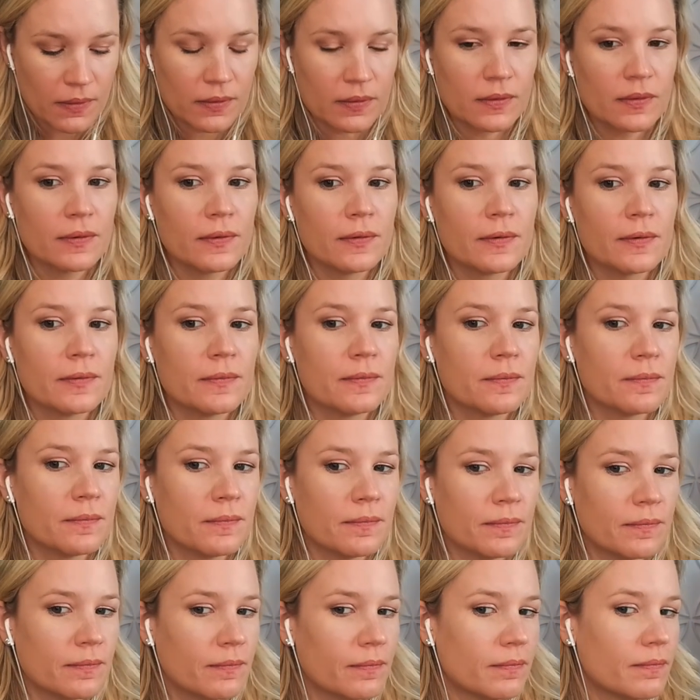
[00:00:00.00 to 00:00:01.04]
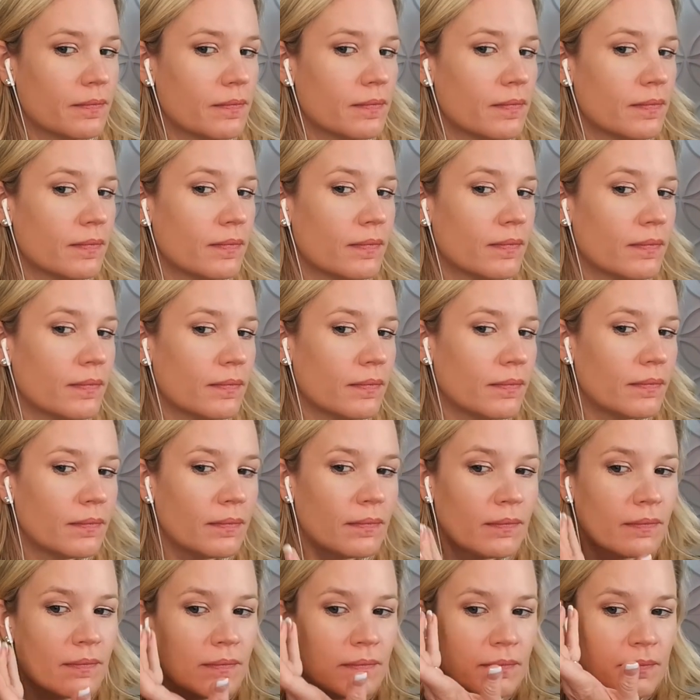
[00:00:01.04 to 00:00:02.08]

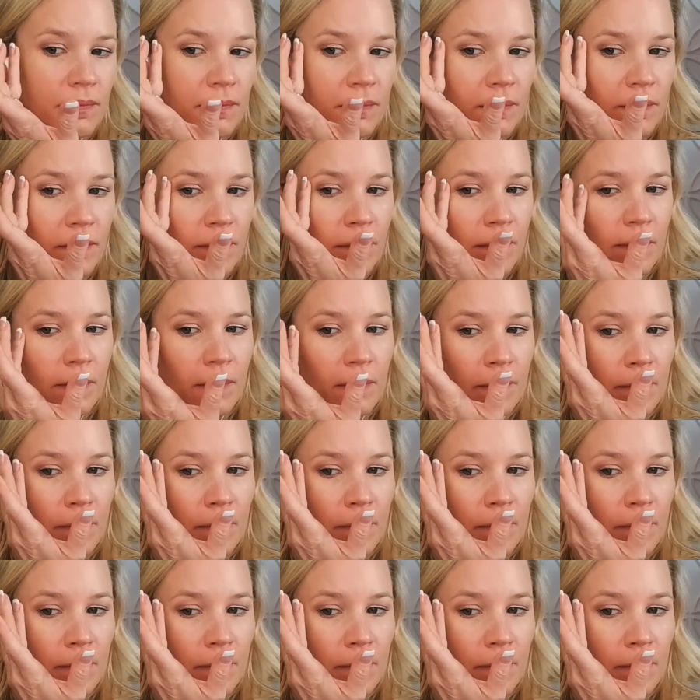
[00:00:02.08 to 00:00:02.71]
This person isn't speaking.